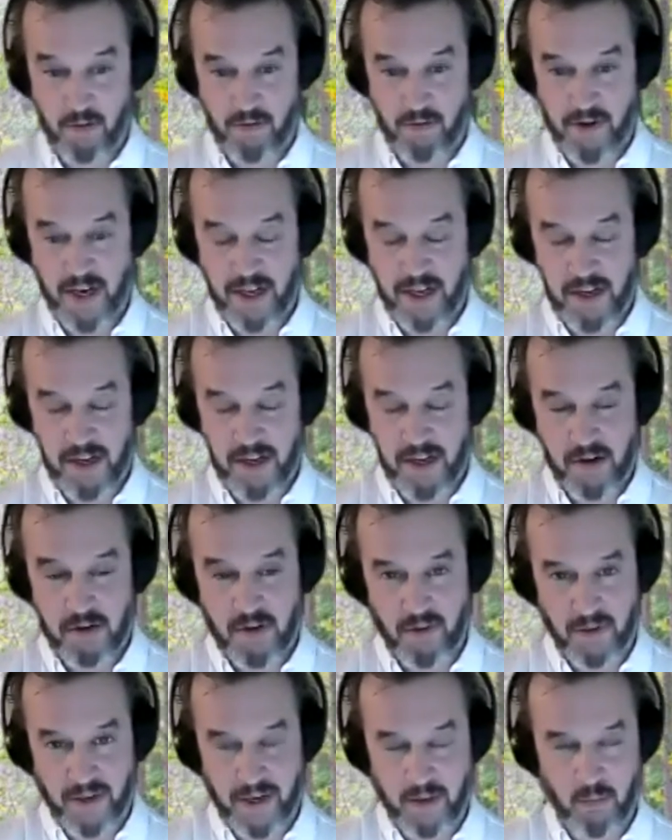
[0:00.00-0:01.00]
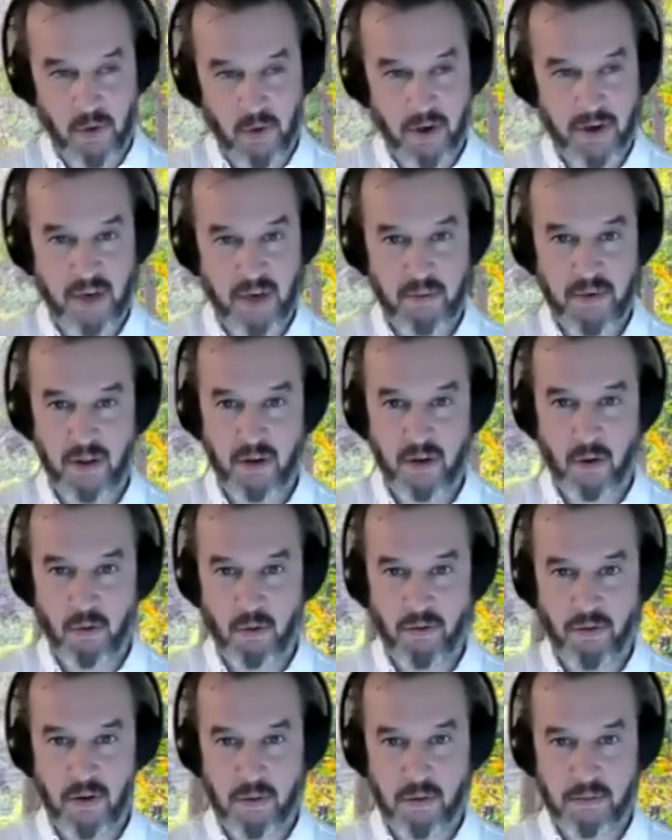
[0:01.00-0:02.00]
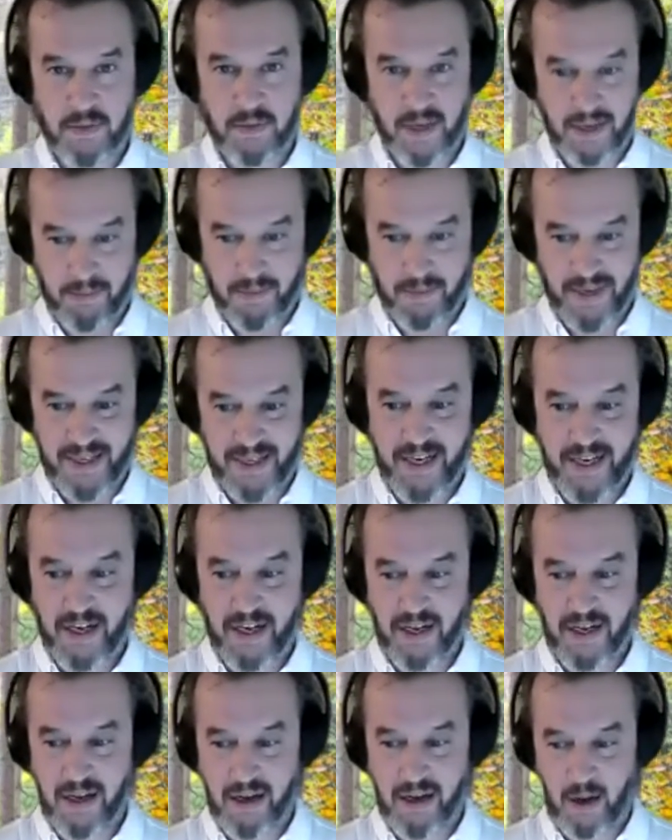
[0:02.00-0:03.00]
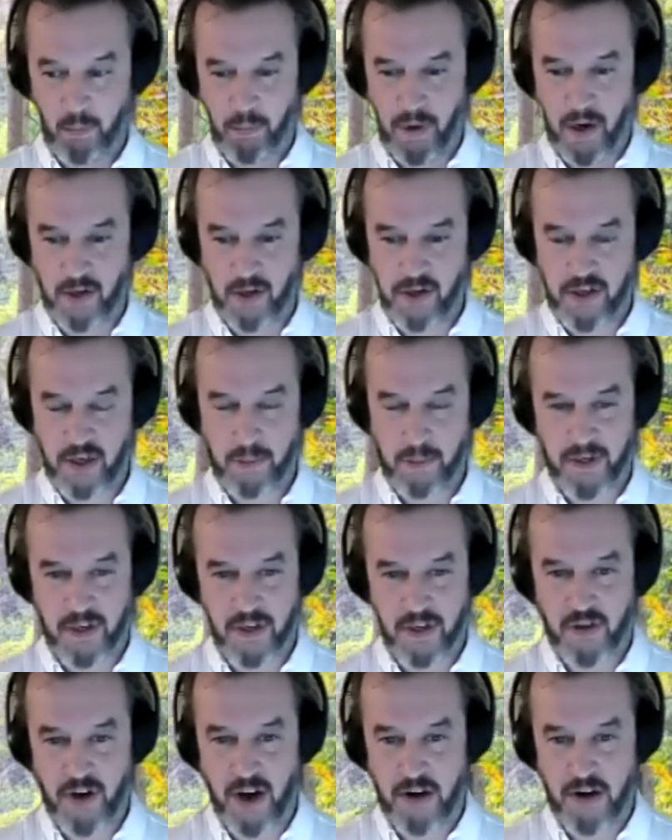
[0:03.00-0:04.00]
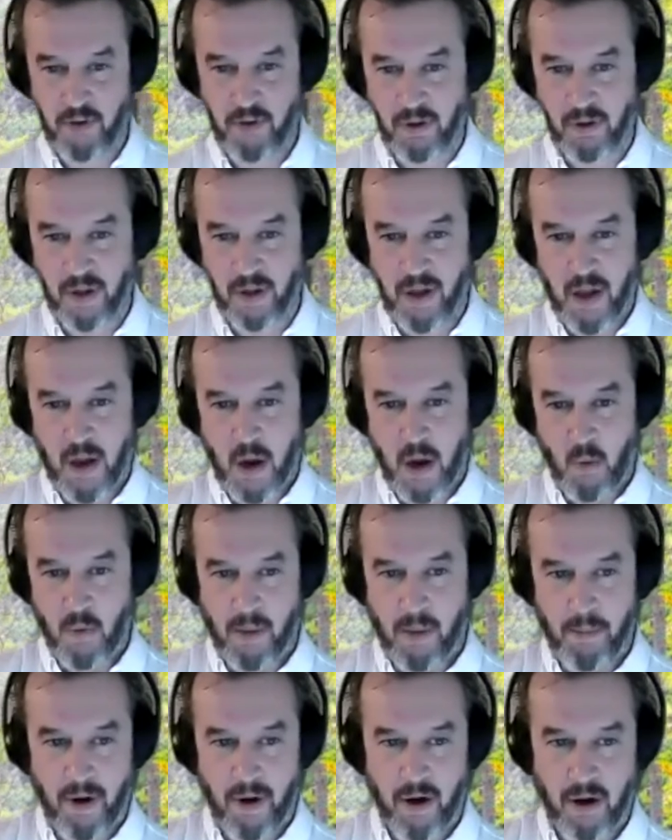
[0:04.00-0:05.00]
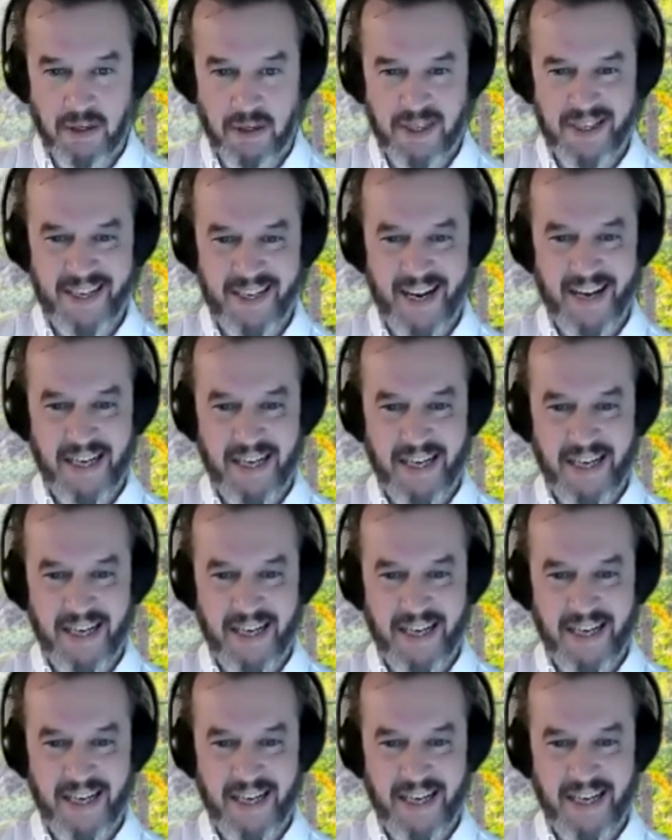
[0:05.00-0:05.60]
I find that really useful in working with law firms in particular, or partnerships in general,